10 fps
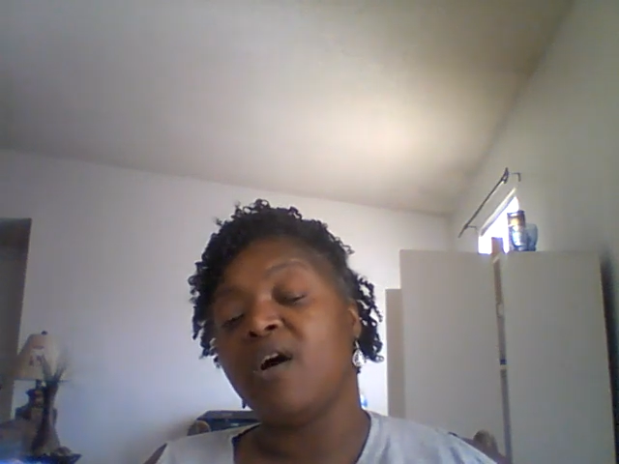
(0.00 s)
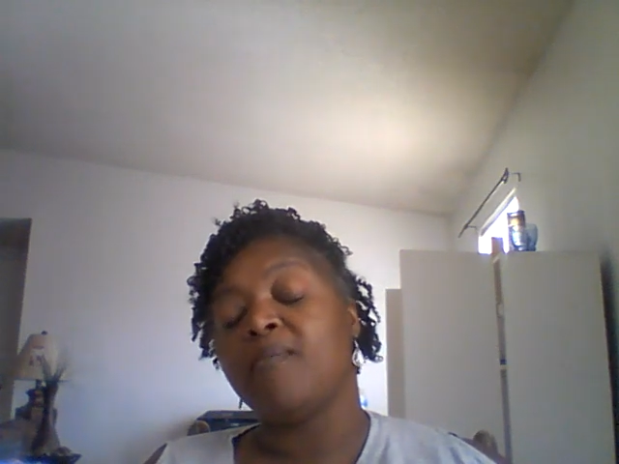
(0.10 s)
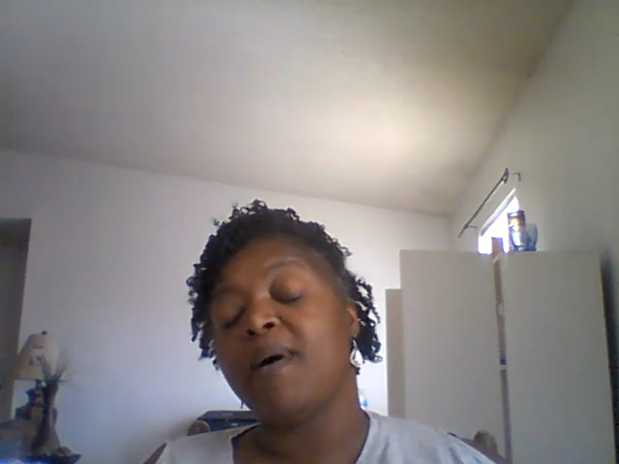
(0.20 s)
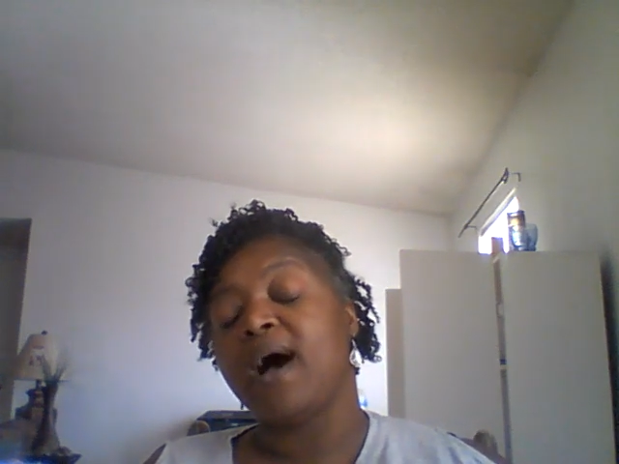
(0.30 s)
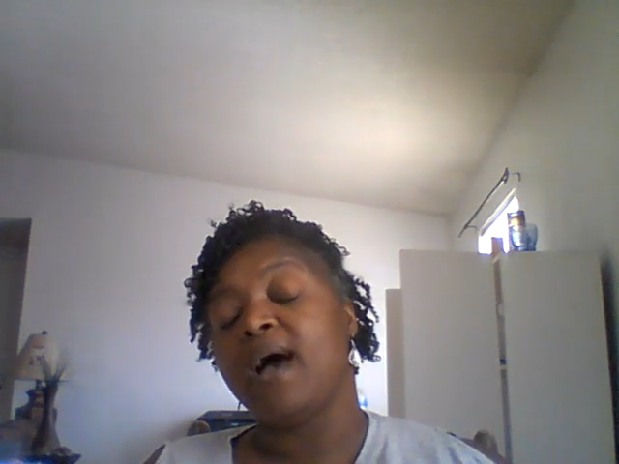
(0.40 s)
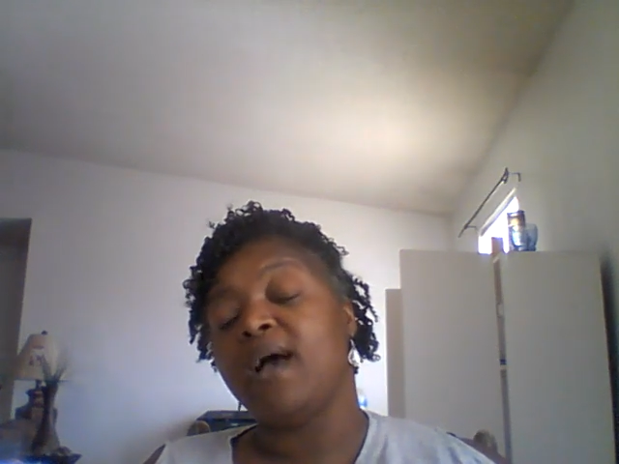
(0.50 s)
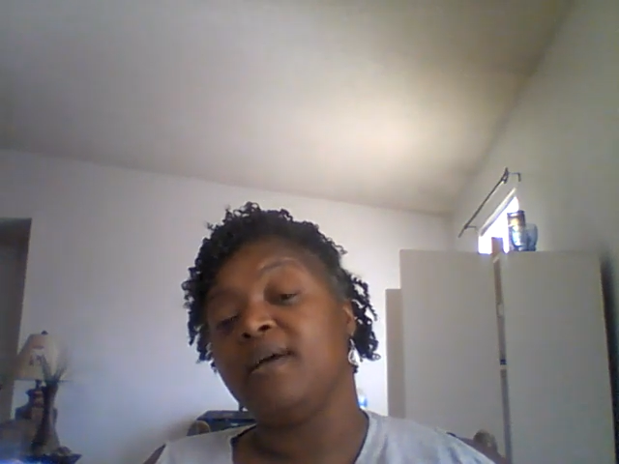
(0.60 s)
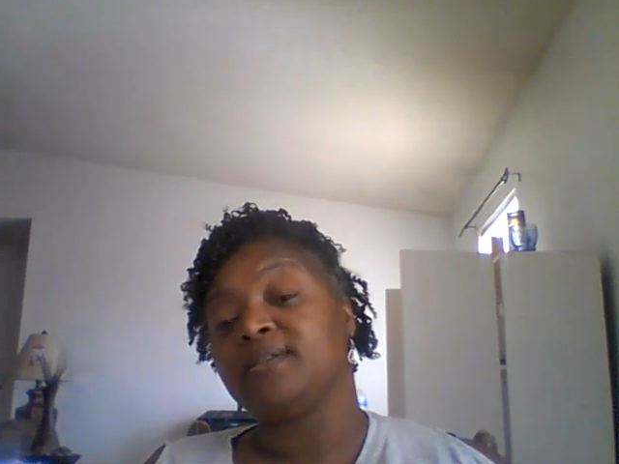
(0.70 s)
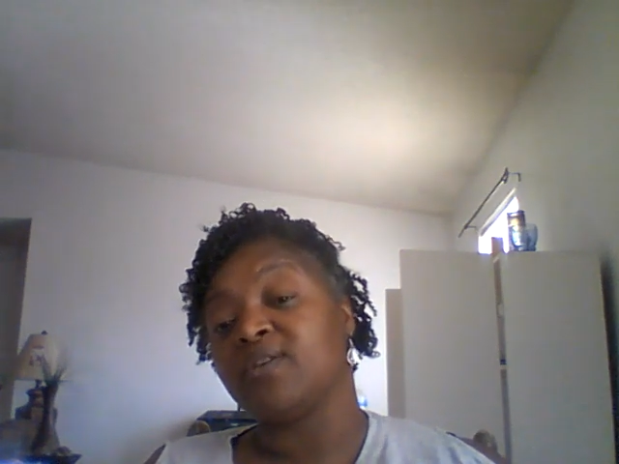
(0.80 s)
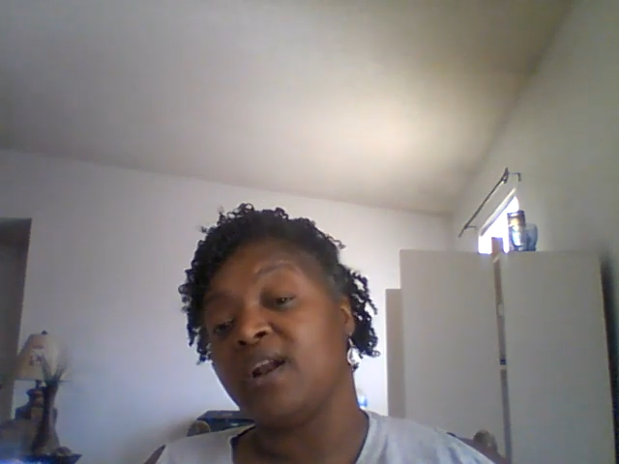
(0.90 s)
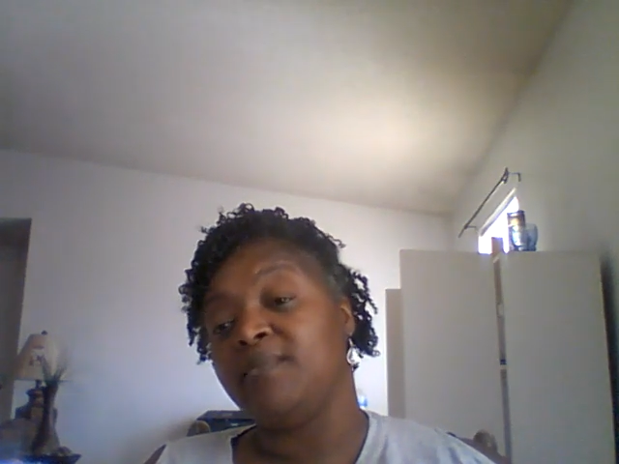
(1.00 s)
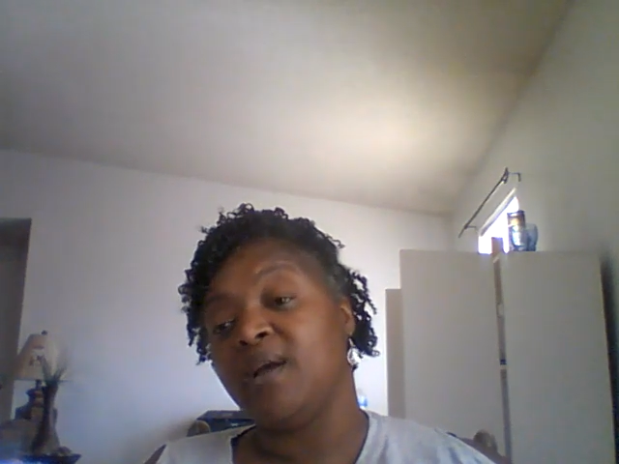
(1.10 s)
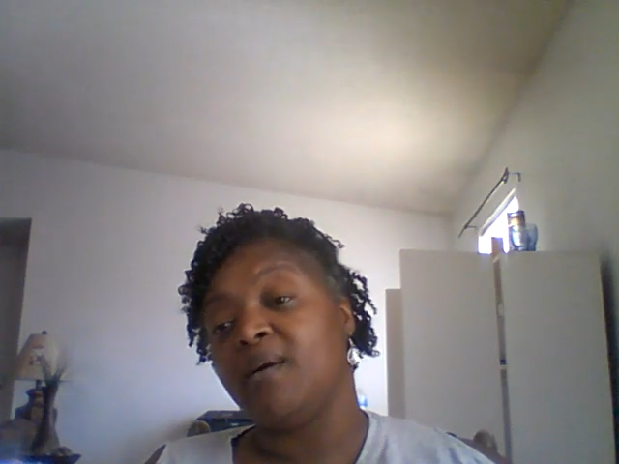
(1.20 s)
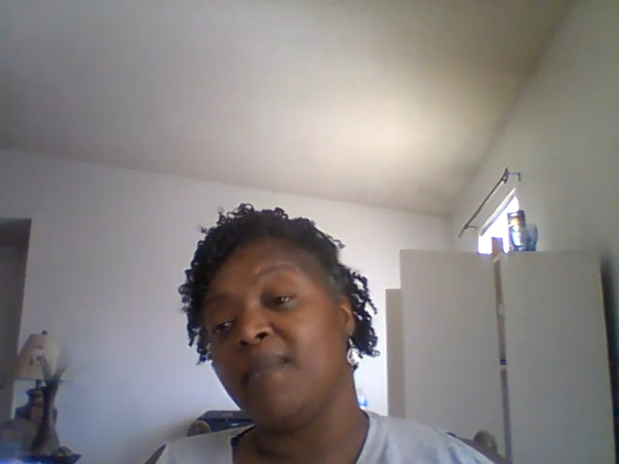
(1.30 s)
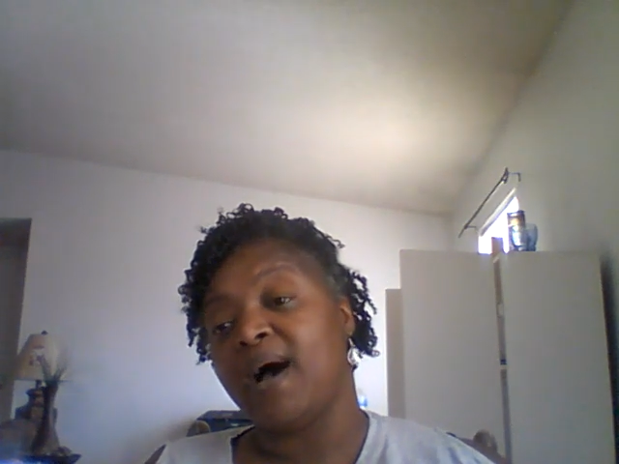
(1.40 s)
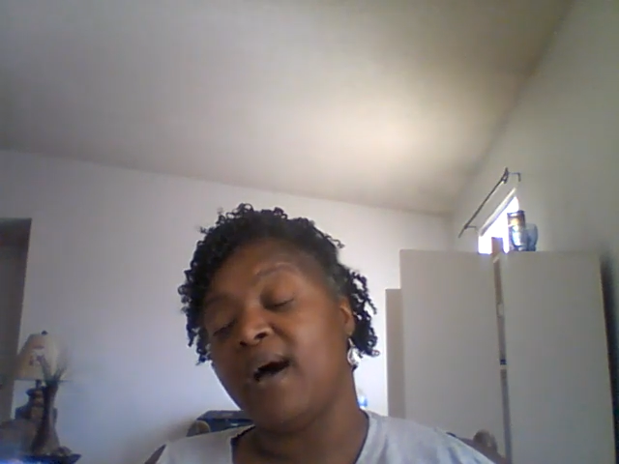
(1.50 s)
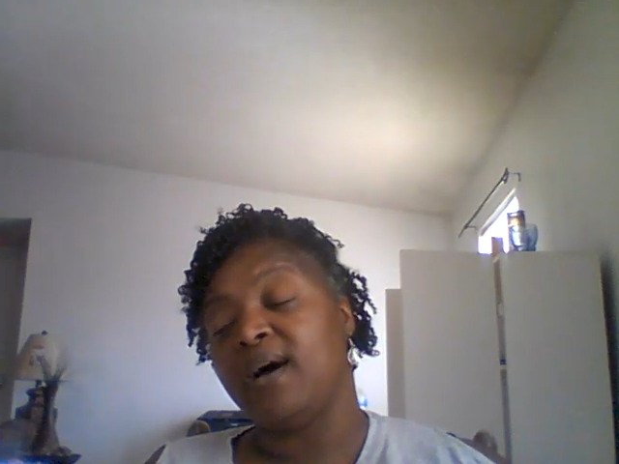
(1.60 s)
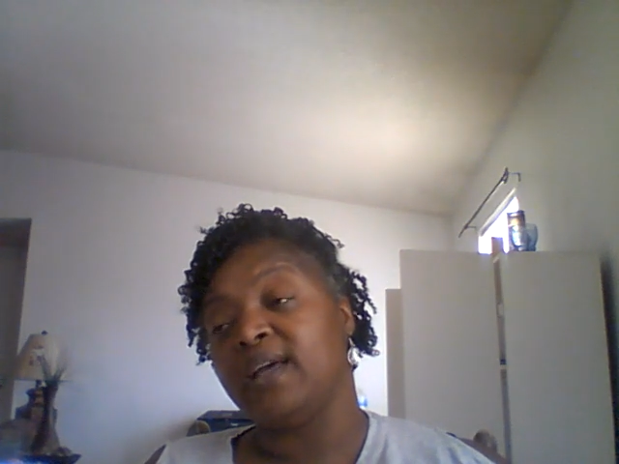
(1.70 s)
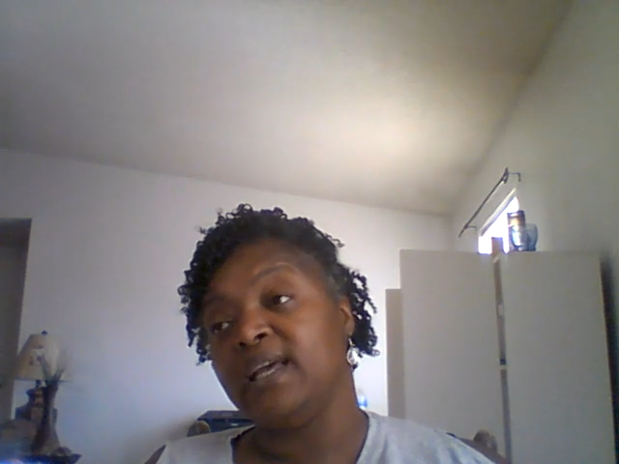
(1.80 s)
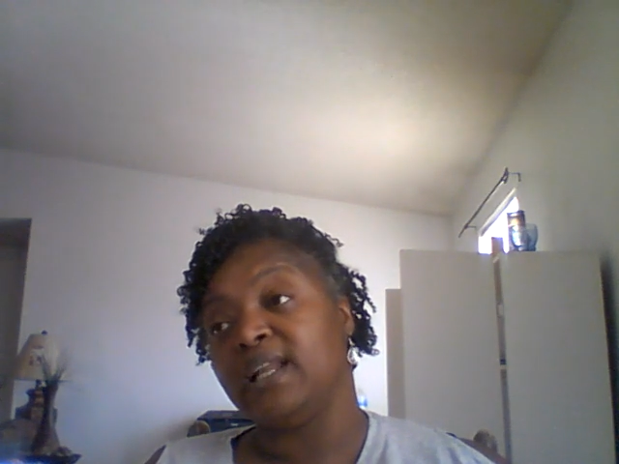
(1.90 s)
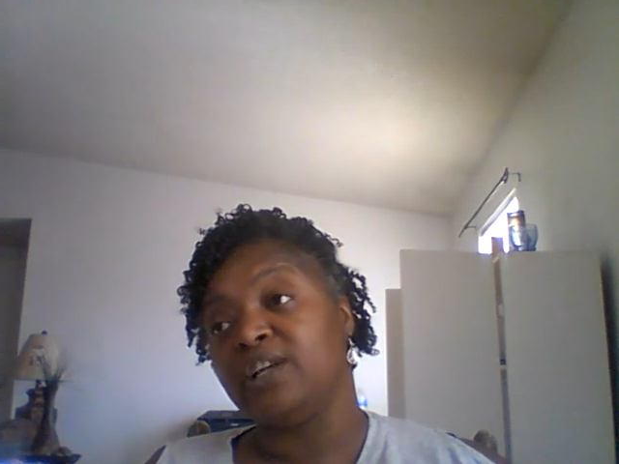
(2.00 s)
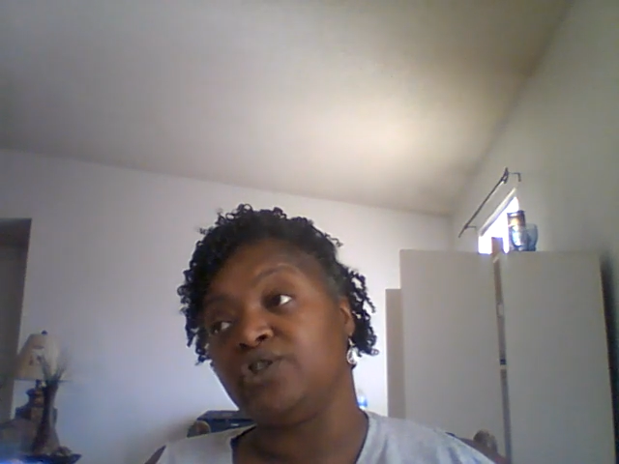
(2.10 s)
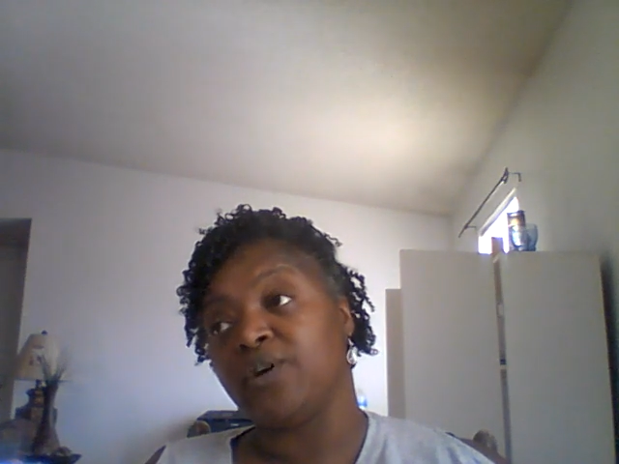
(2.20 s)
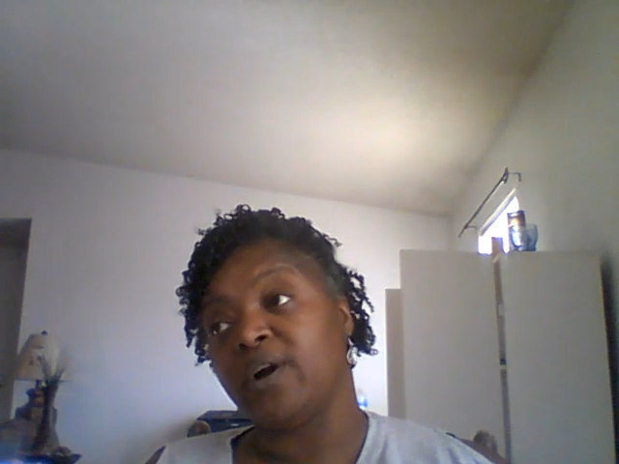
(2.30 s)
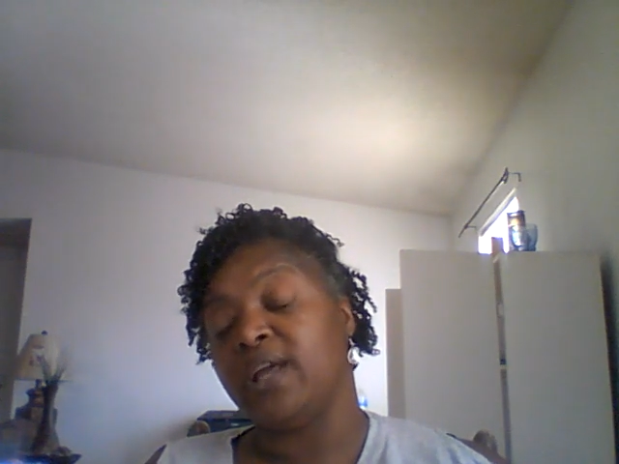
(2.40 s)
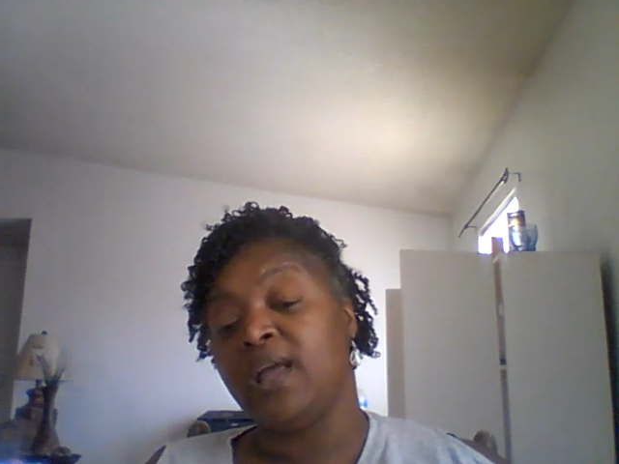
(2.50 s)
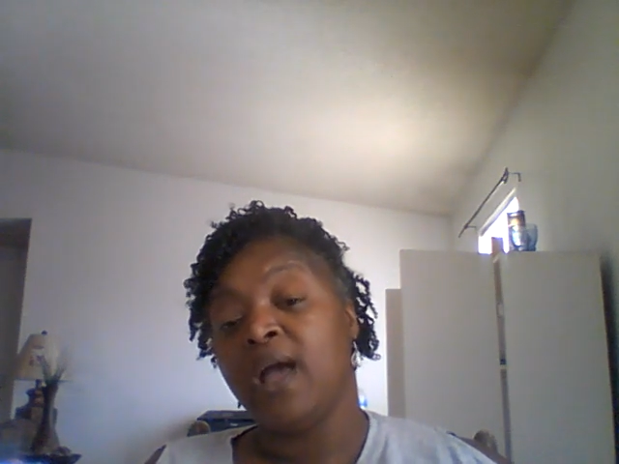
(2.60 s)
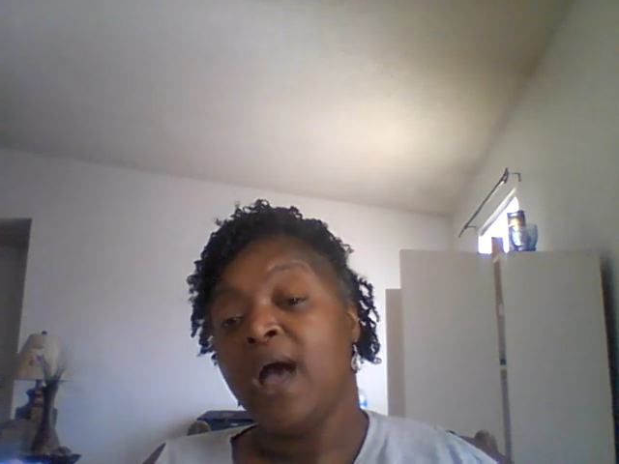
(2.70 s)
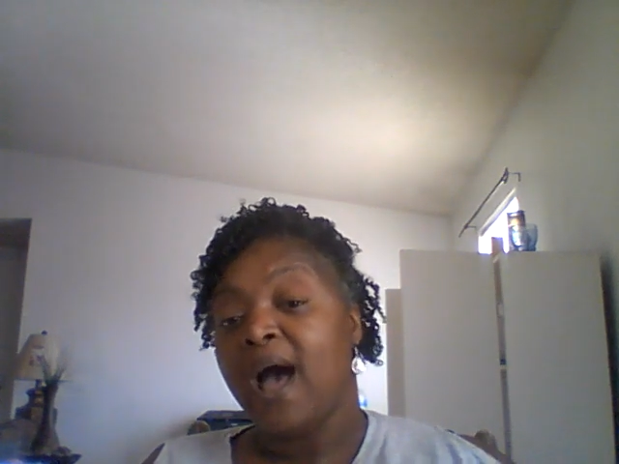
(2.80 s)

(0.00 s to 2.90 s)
me on my healing journey,